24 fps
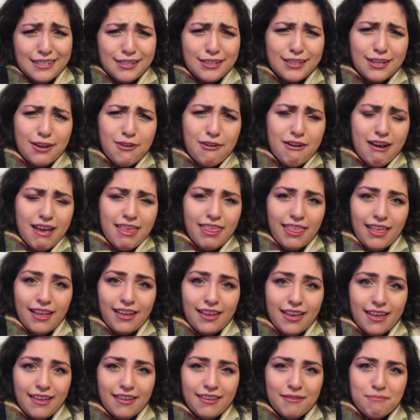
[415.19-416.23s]
So I
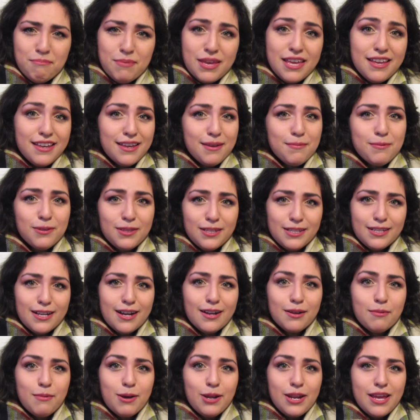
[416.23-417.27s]
think being able to
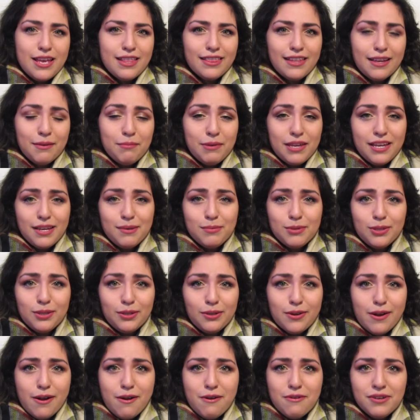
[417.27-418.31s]
talk about it and, like, being able to
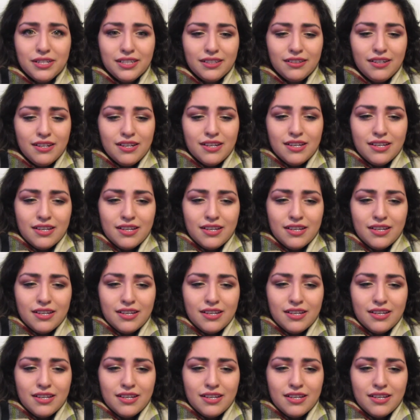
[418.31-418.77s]
grow and